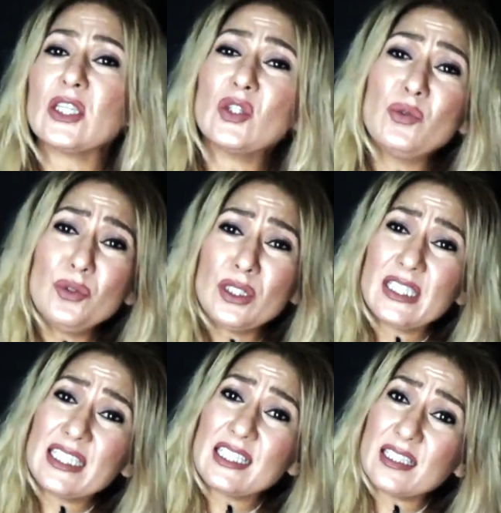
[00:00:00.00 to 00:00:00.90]
do the,
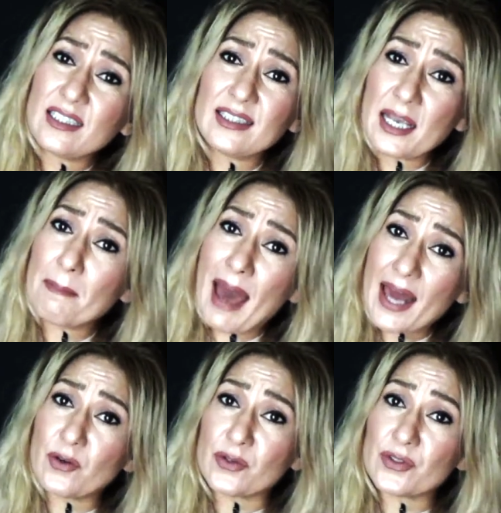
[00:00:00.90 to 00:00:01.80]
this little thing
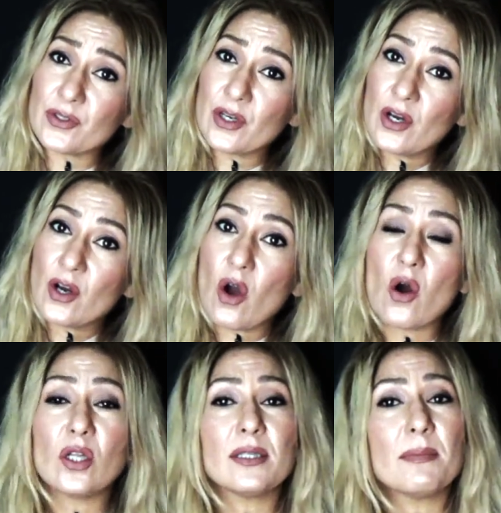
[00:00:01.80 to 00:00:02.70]
matters.
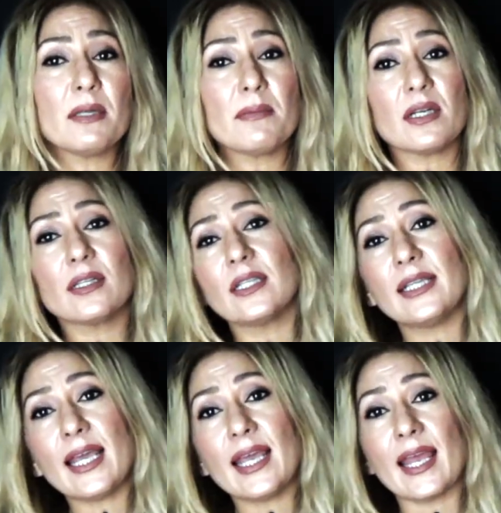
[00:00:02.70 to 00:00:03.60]
Call them in the middle of the
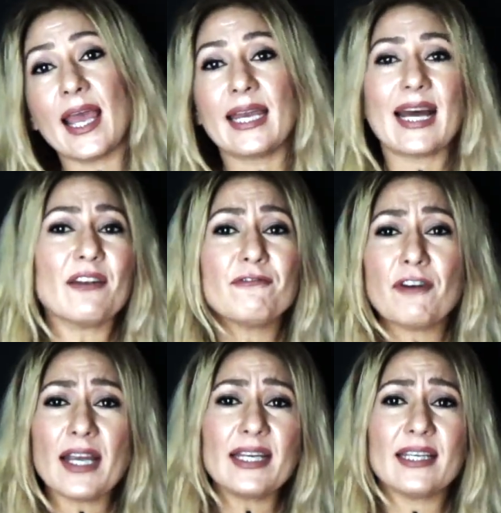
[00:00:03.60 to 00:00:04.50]
day. Not
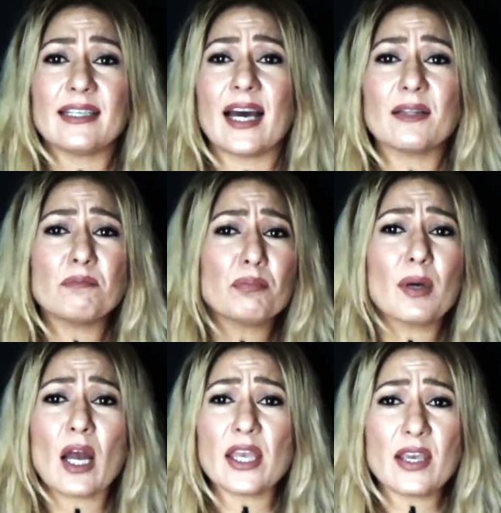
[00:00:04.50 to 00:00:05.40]
fighting. Not
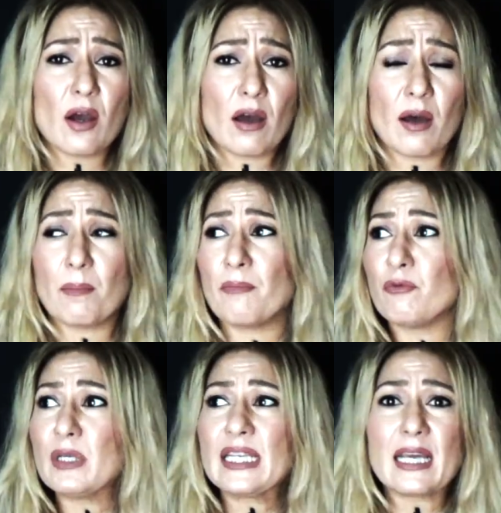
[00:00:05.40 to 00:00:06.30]
uh,
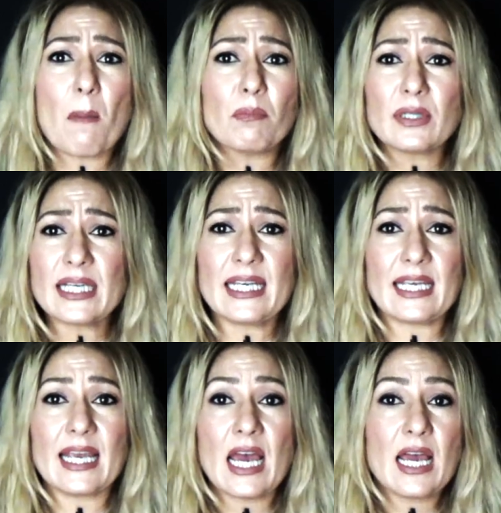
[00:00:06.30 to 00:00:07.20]
really
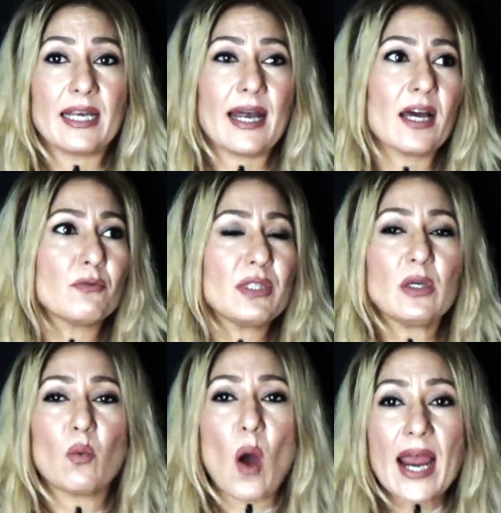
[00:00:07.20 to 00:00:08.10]
complaining. Not really
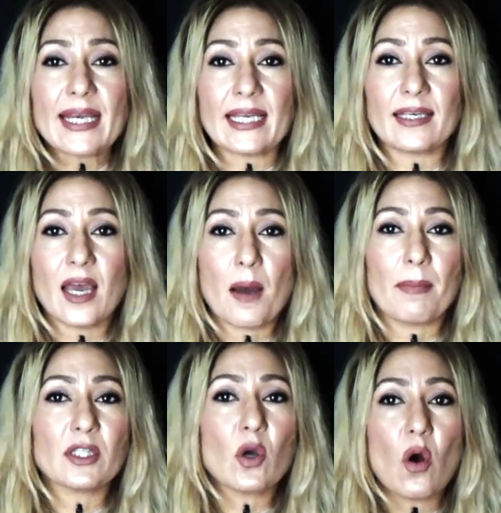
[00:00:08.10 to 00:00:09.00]
whining.
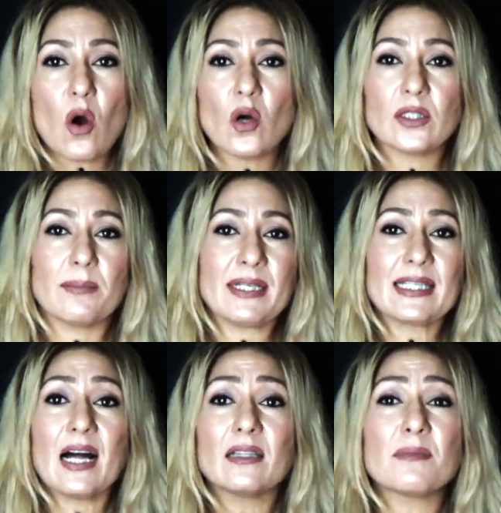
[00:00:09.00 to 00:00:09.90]
But call them and
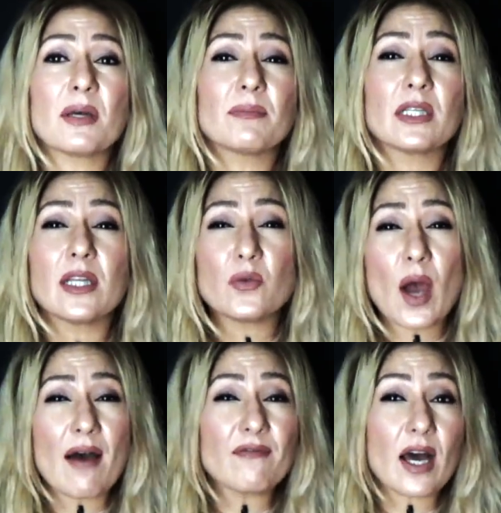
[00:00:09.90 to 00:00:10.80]
tell them something that you
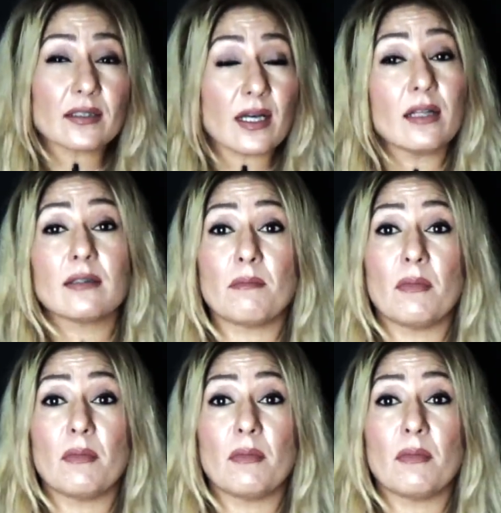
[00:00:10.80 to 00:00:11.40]
have not told them